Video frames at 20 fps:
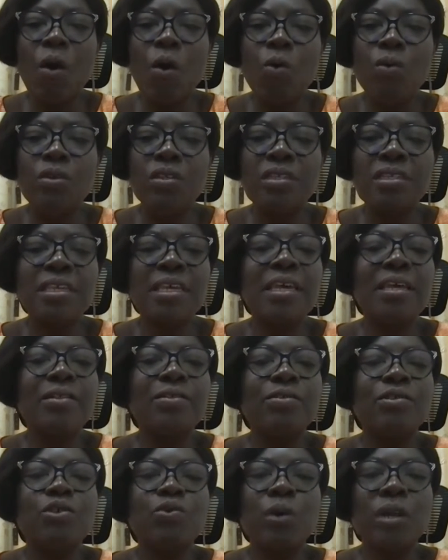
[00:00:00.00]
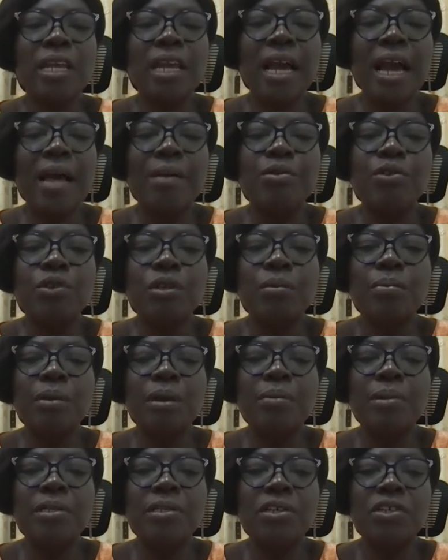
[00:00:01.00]
own skills when it comes to
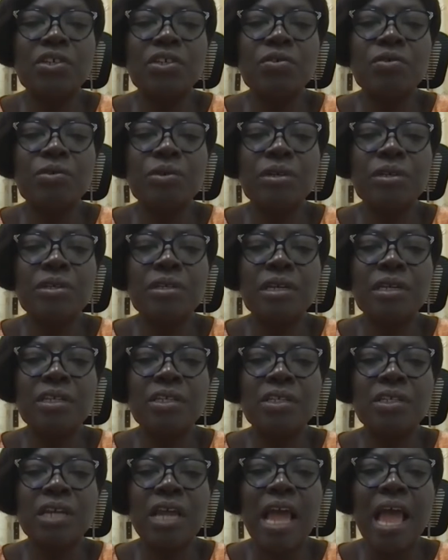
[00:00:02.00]
implementation research,